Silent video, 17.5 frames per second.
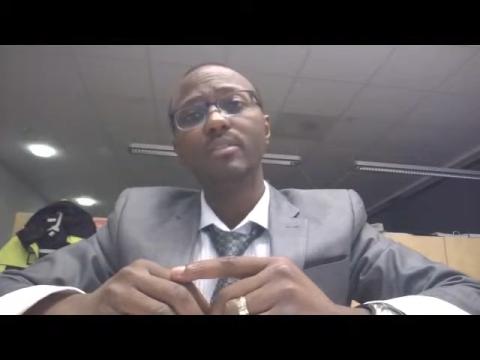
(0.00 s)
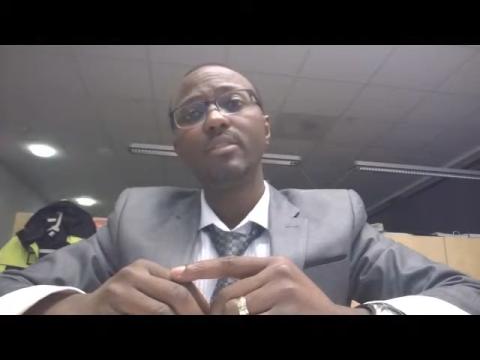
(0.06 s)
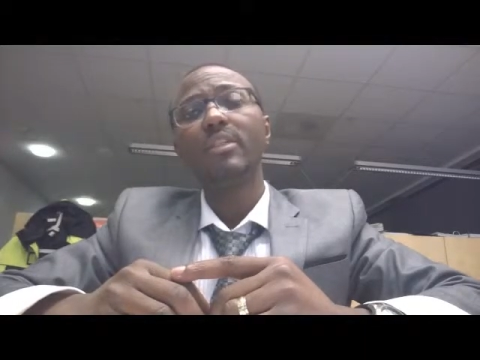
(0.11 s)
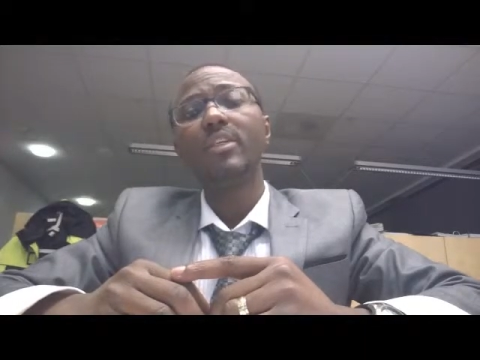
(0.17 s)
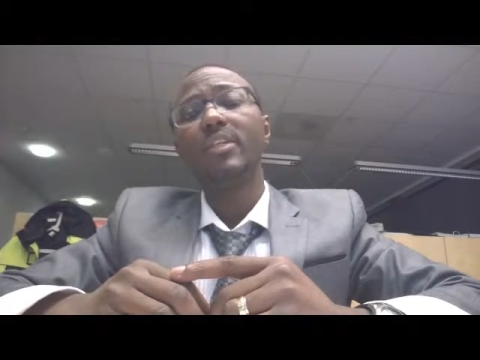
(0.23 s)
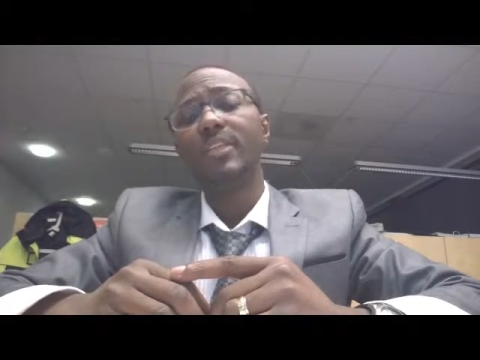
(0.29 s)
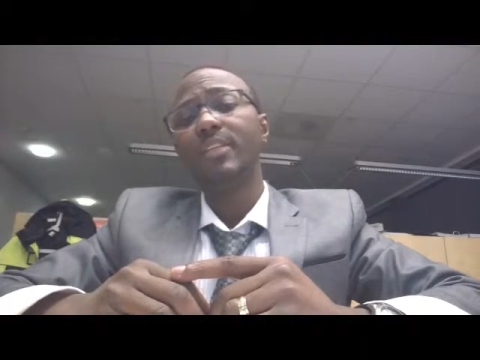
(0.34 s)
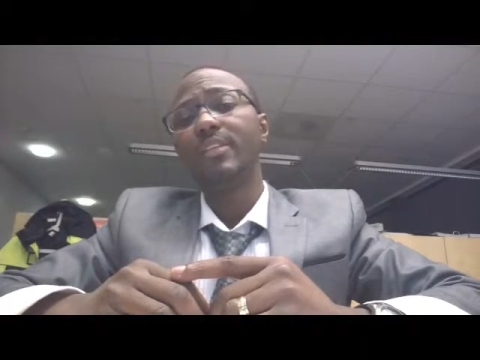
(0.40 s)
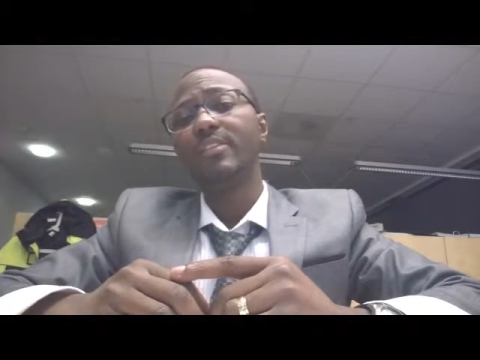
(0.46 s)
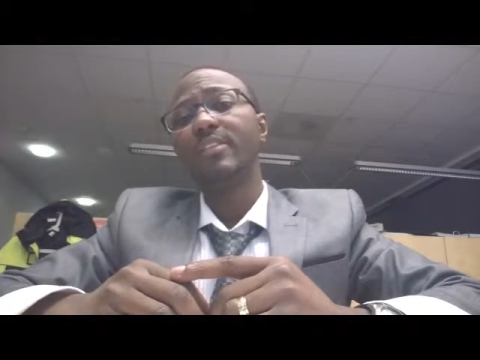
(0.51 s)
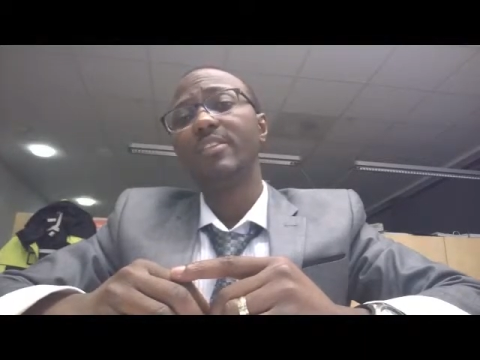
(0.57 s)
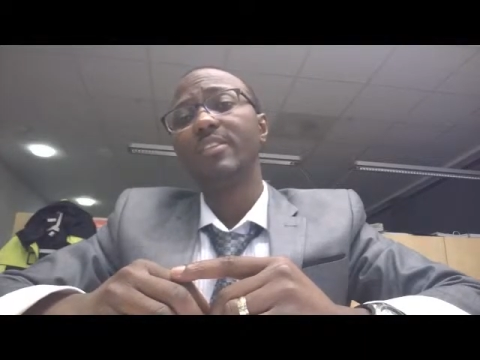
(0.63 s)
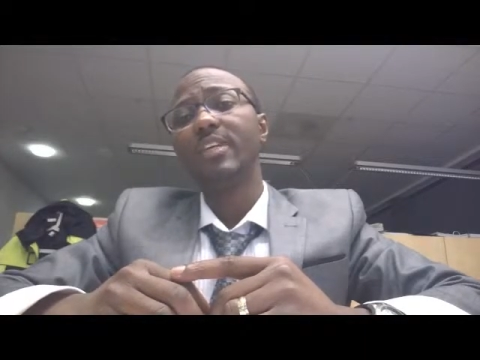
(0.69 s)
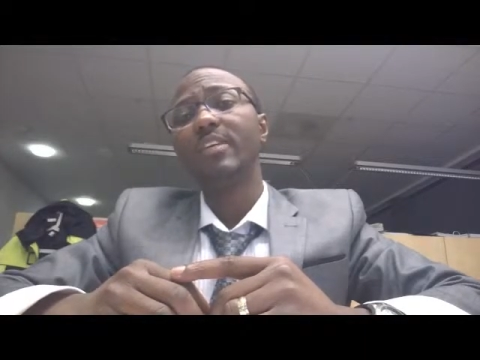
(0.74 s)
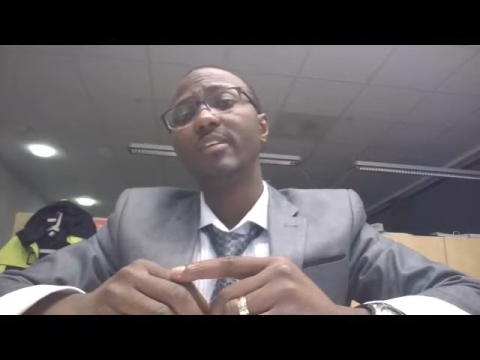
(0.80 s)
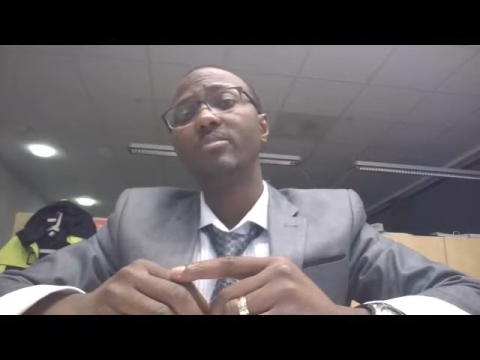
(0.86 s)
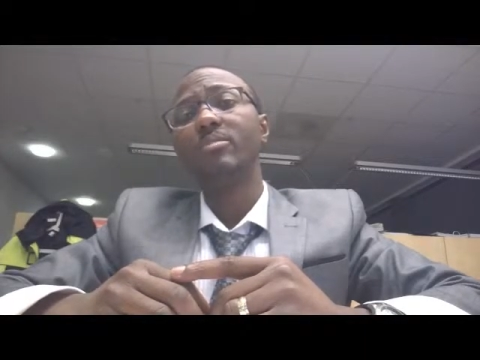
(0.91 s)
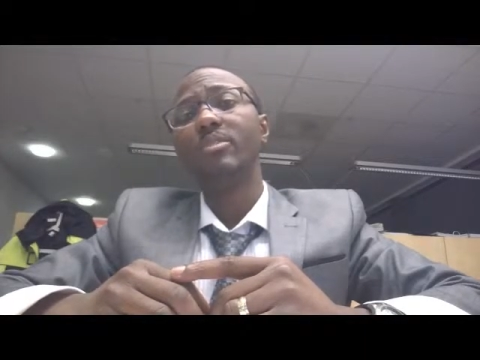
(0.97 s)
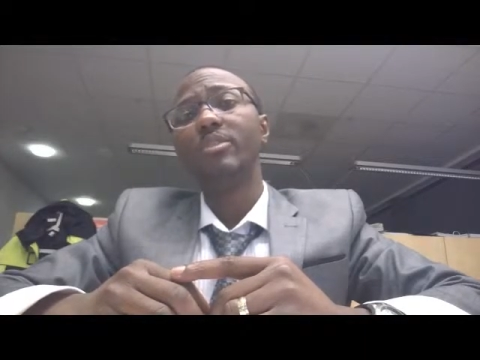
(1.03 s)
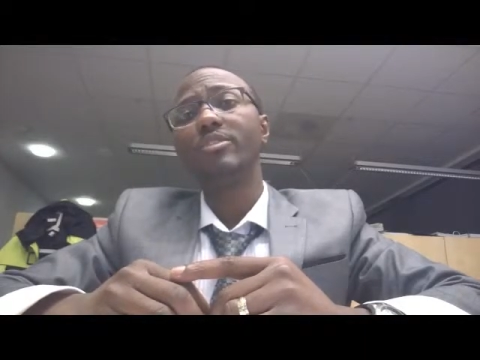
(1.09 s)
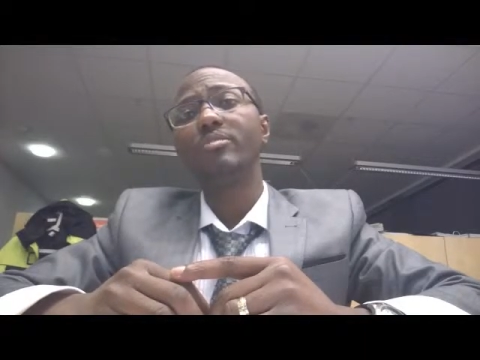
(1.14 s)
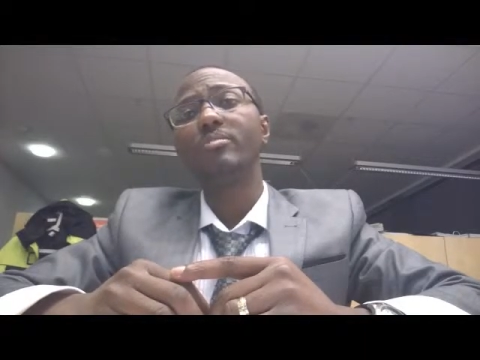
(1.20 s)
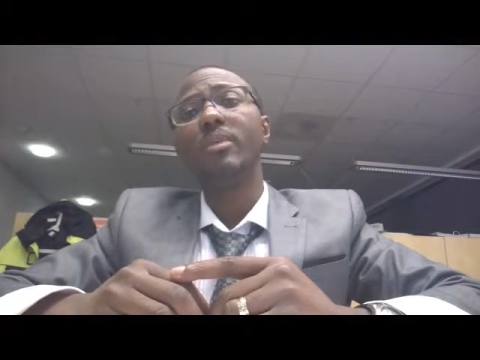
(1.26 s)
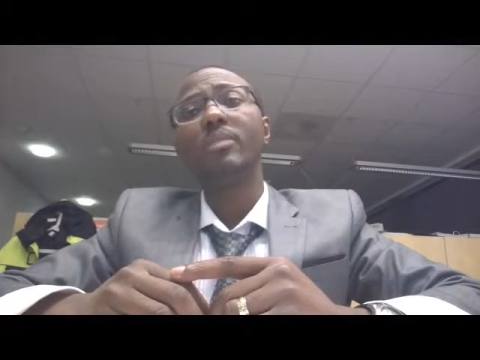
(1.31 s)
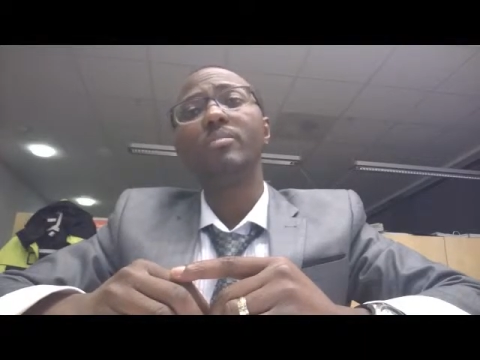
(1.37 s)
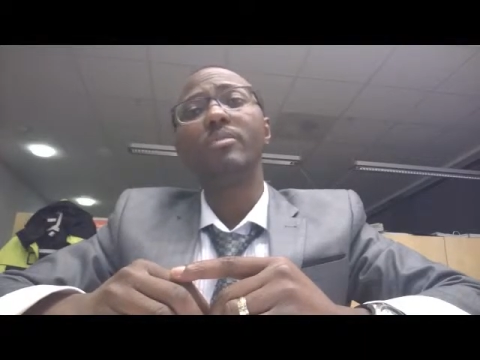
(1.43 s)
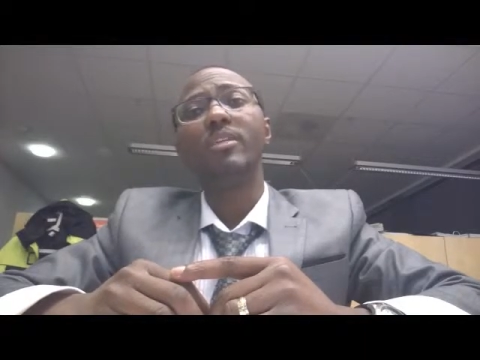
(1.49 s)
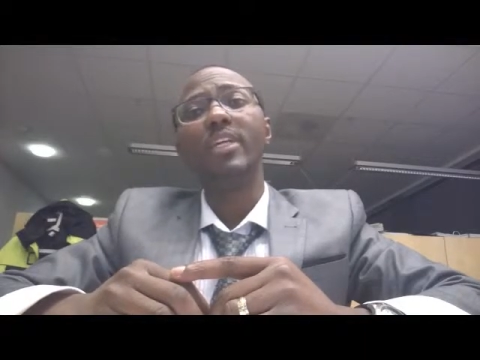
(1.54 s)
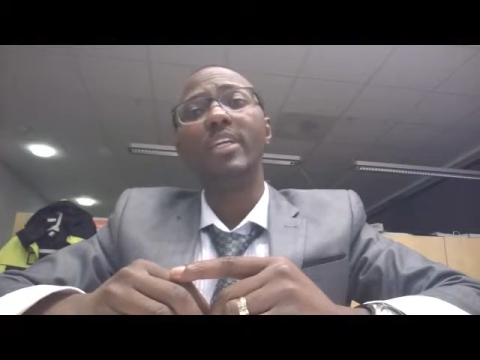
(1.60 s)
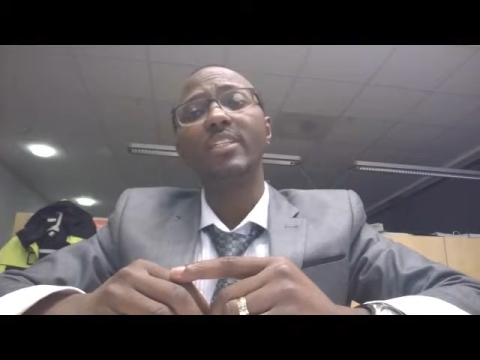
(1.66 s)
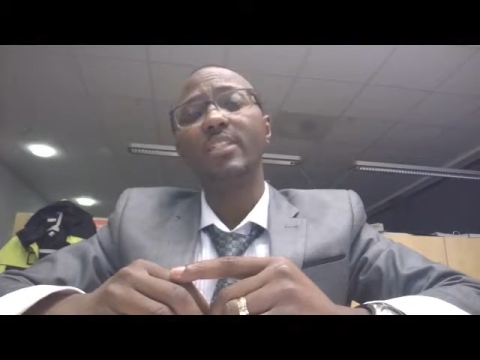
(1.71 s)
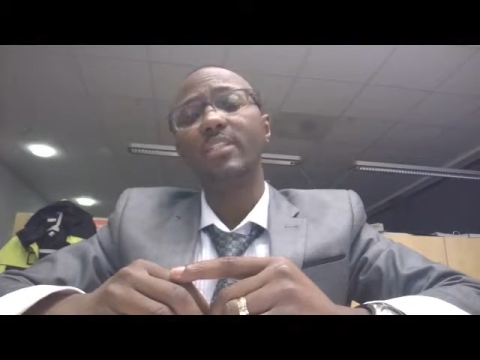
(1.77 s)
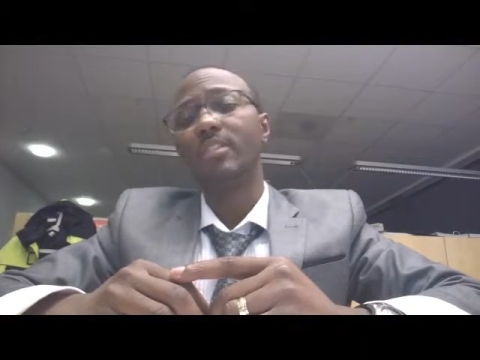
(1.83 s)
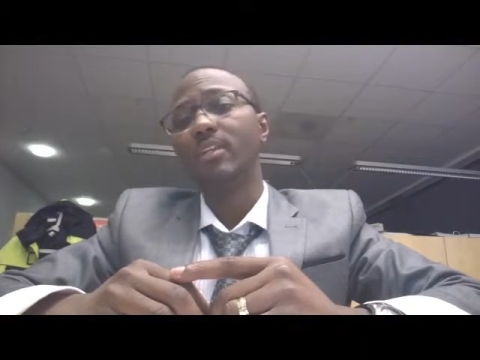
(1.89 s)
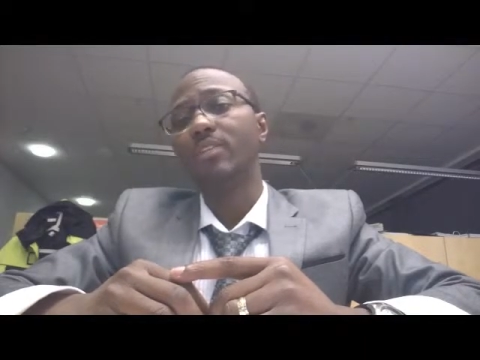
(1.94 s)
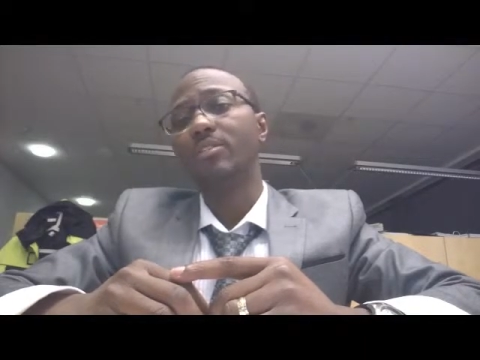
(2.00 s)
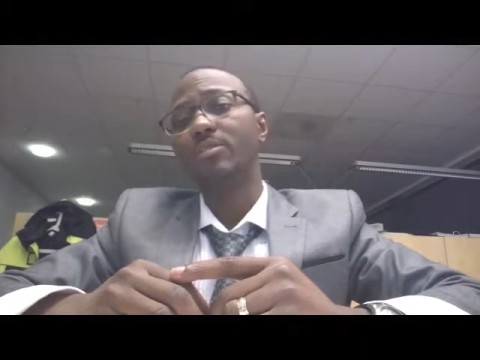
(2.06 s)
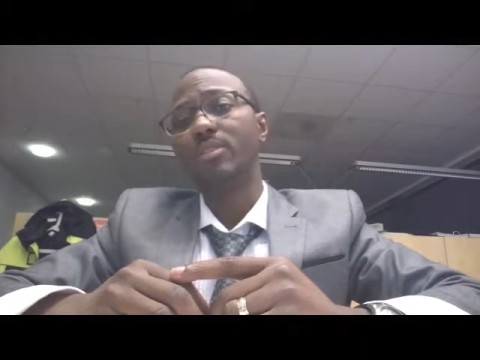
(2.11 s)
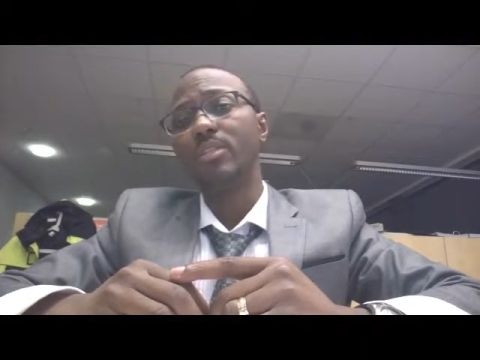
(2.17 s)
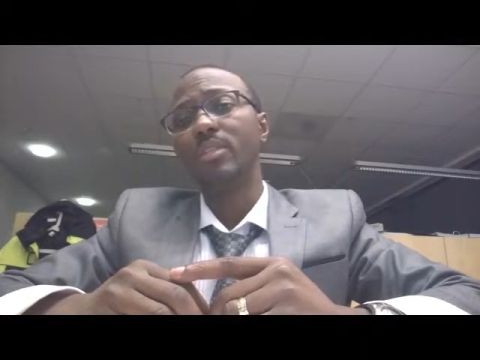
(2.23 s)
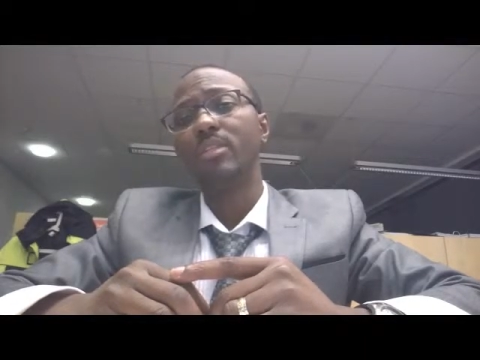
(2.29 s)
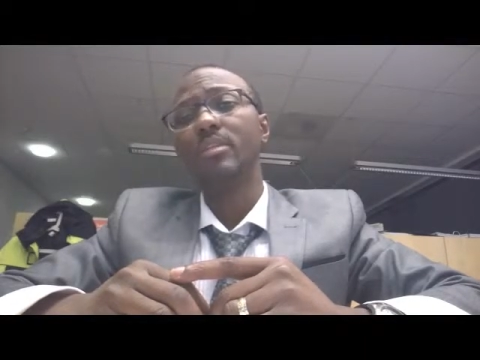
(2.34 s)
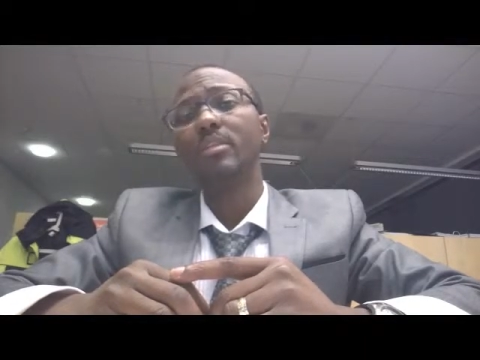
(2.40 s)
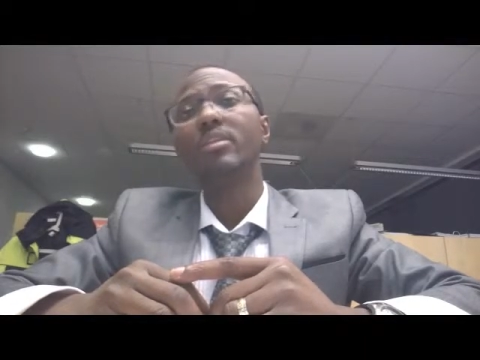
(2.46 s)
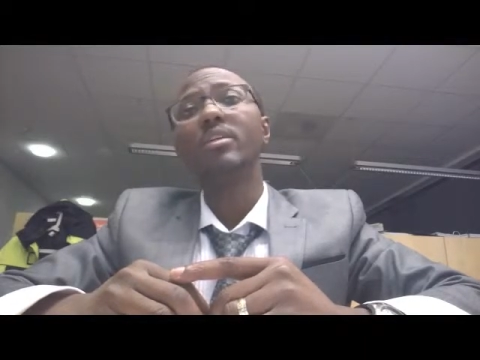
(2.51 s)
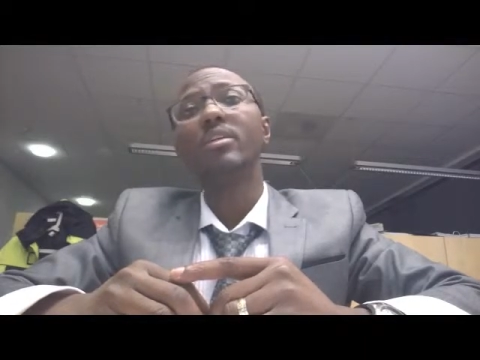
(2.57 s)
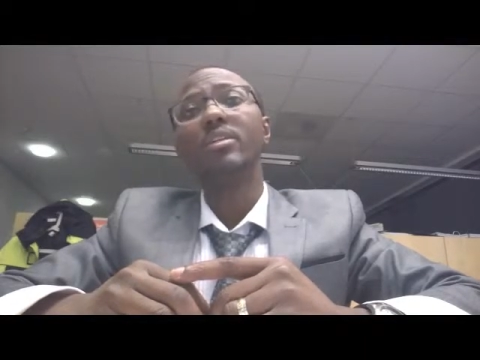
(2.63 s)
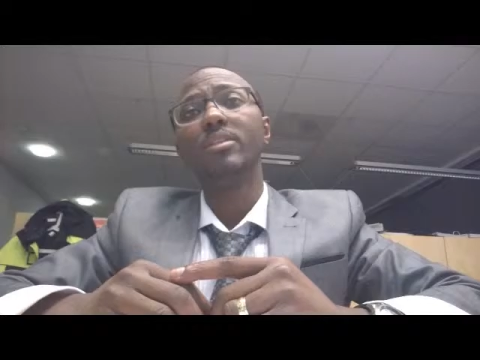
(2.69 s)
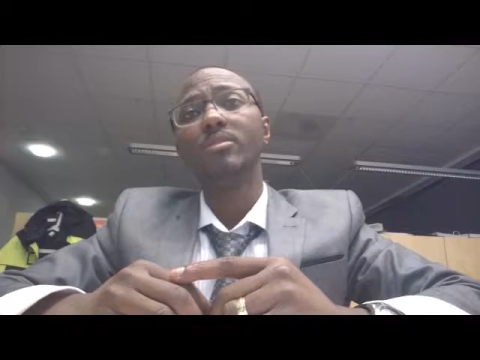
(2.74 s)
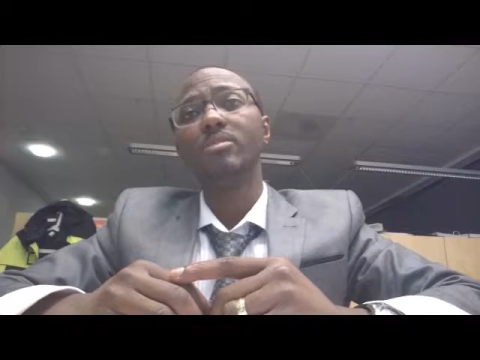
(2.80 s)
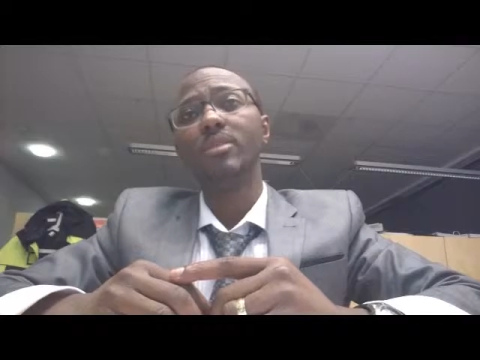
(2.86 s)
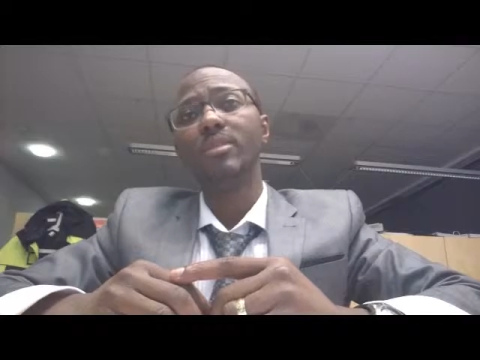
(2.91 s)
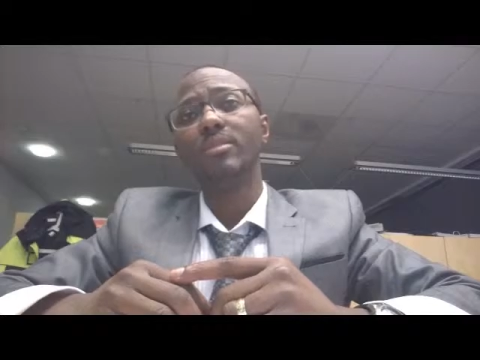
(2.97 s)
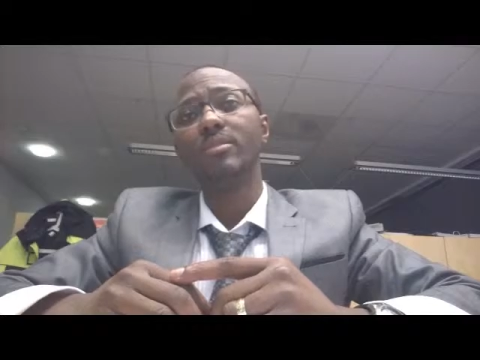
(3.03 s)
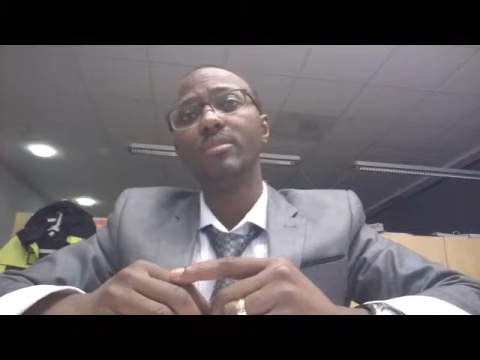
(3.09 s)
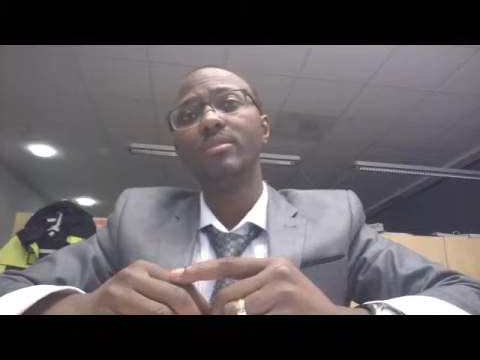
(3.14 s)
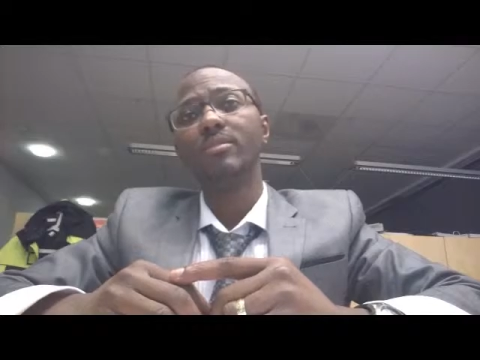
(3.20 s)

it is the second most populated country in the world.